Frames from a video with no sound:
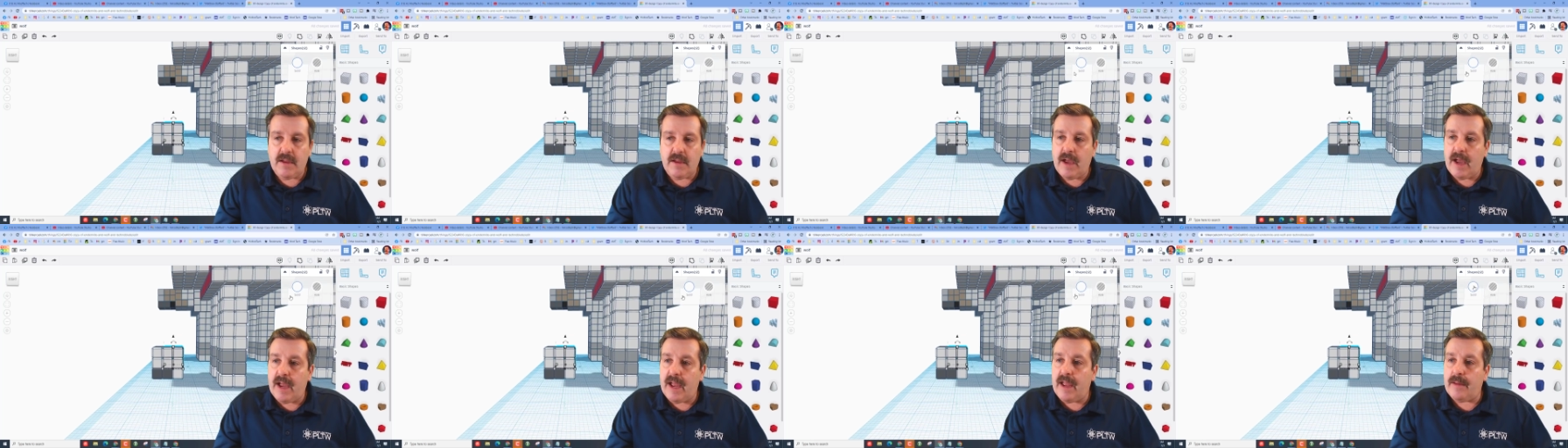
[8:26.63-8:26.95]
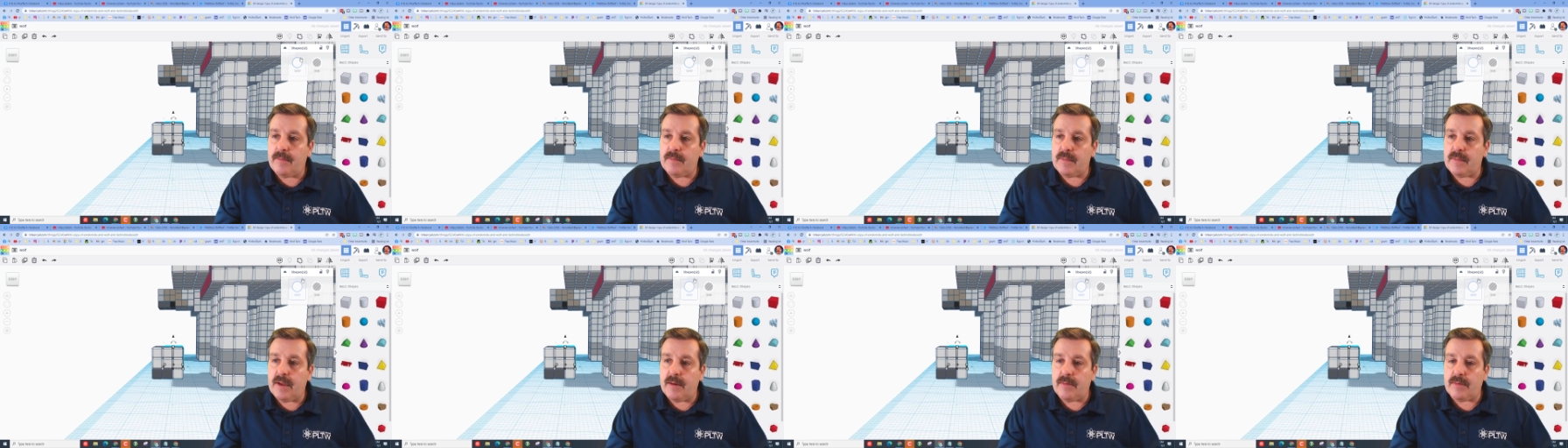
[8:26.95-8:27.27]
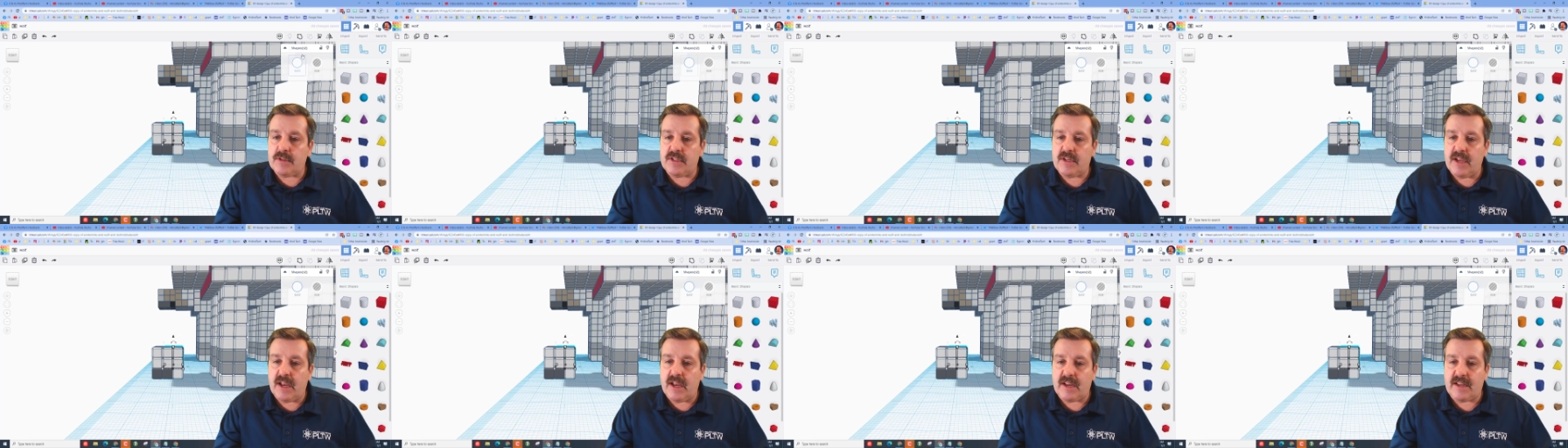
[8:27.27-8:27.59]
I am double
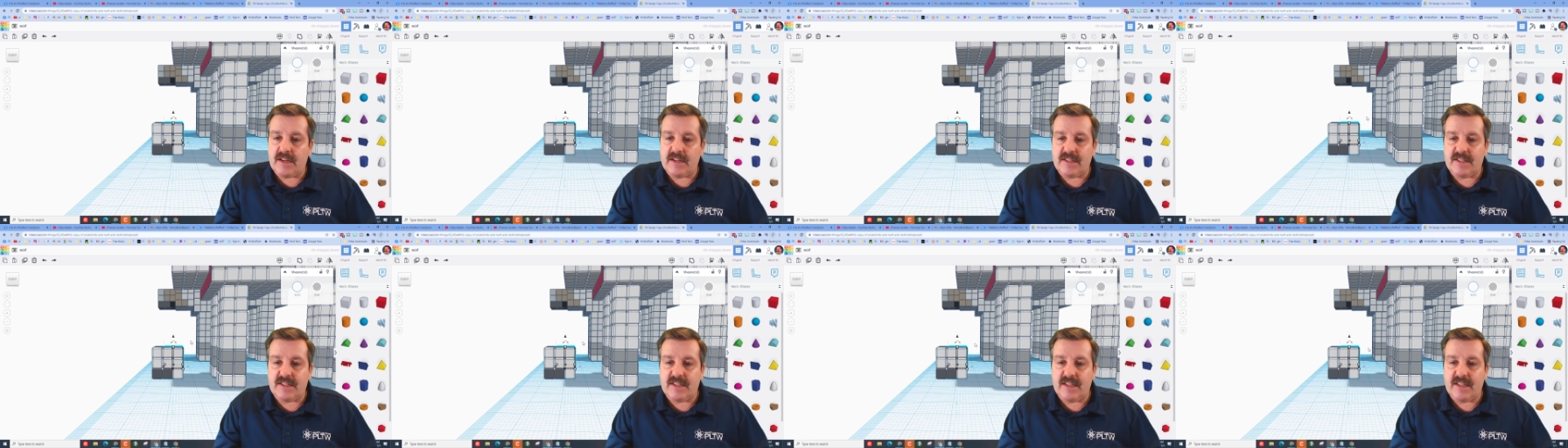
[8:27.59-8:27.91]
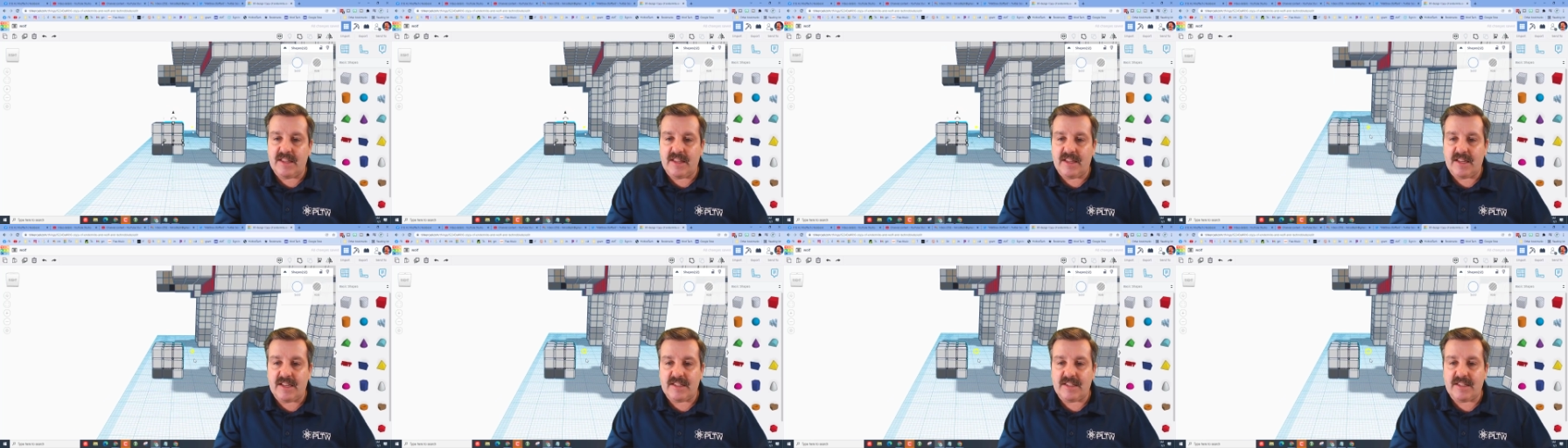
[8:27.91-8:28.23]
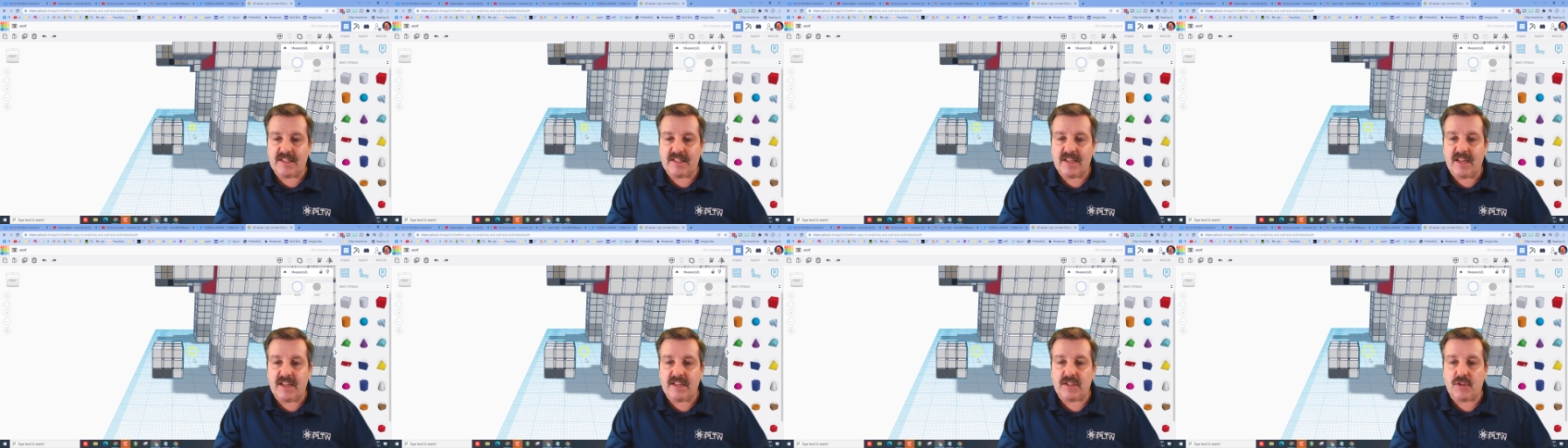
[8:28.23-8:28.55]
checking to see that it
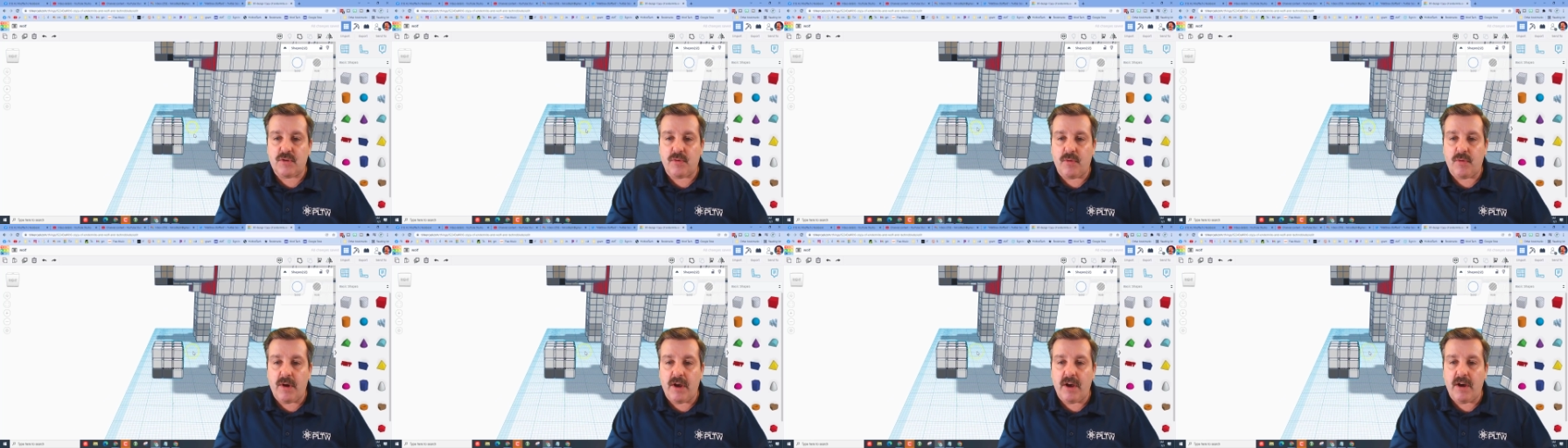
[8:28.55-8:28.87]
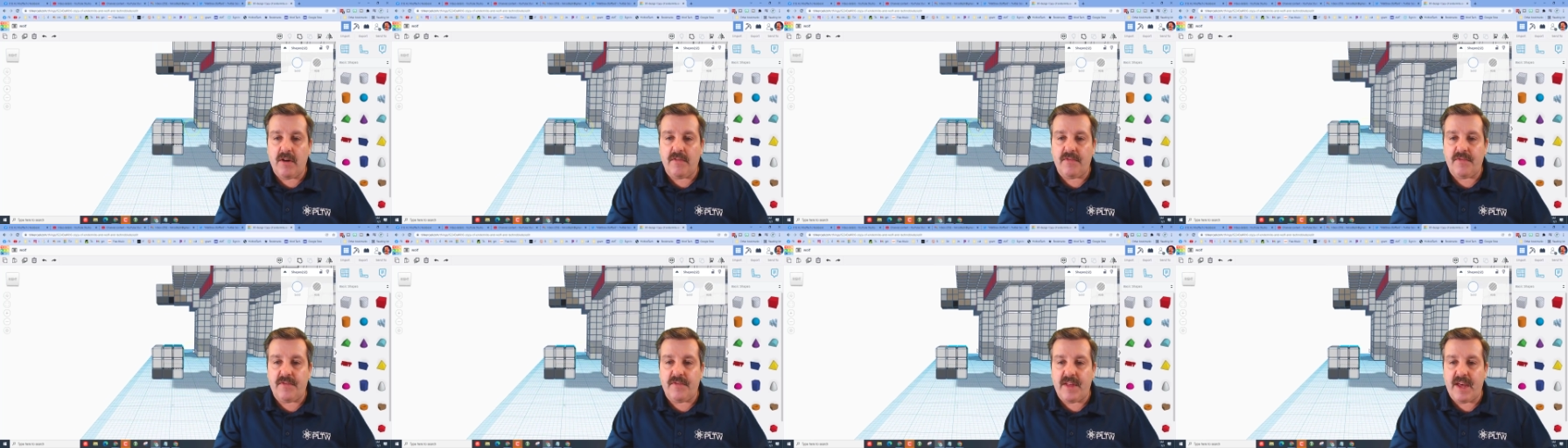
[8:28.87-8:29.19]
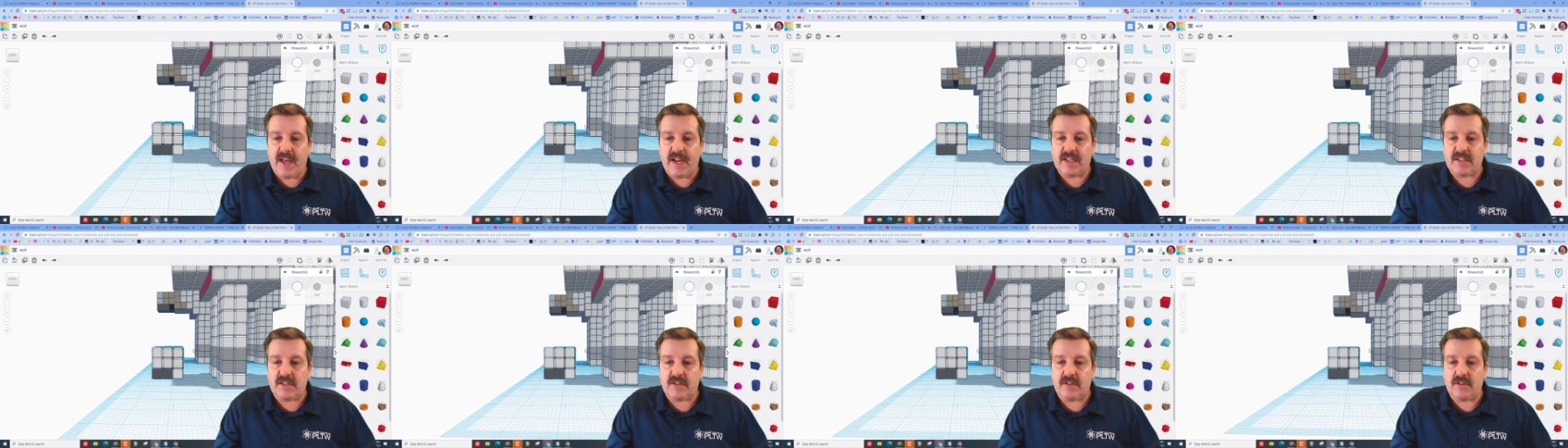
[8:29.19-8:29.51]
says twelve,
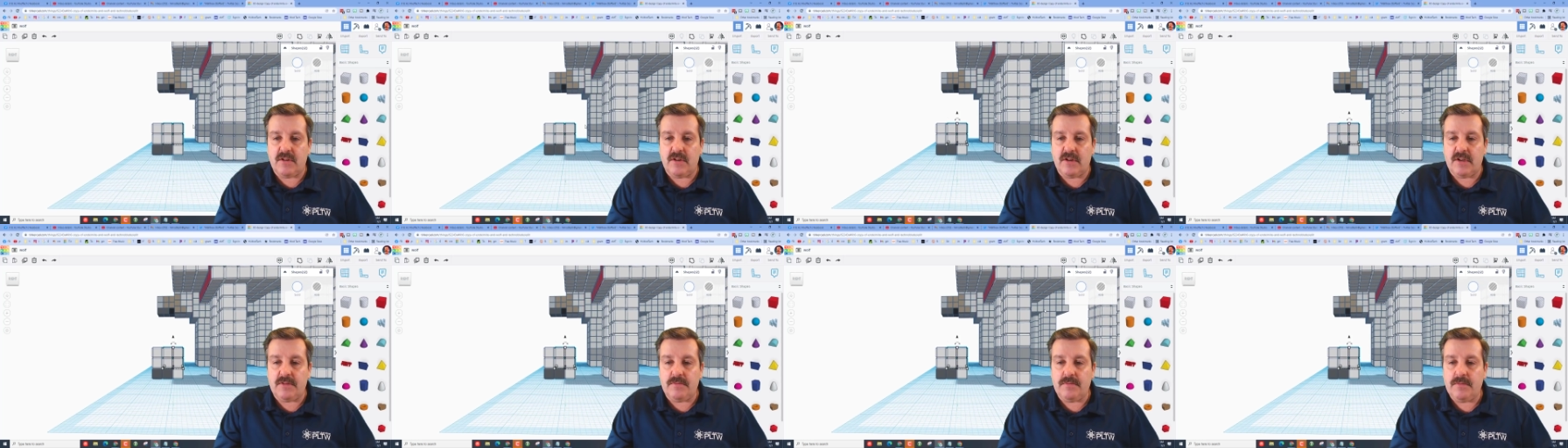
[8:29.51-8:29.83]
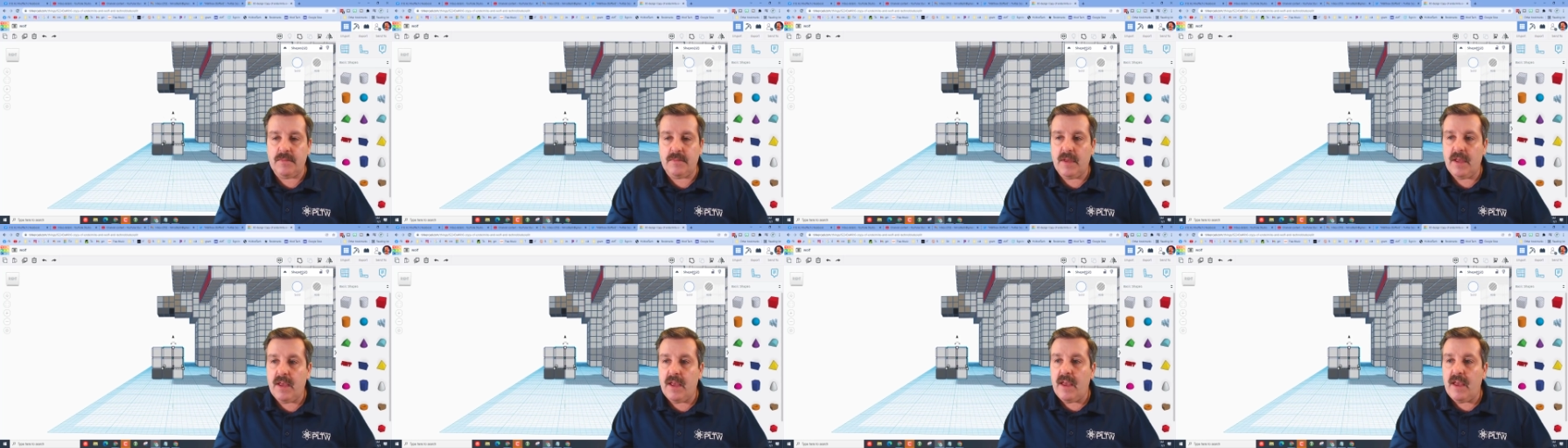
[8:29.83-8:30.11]
that is good.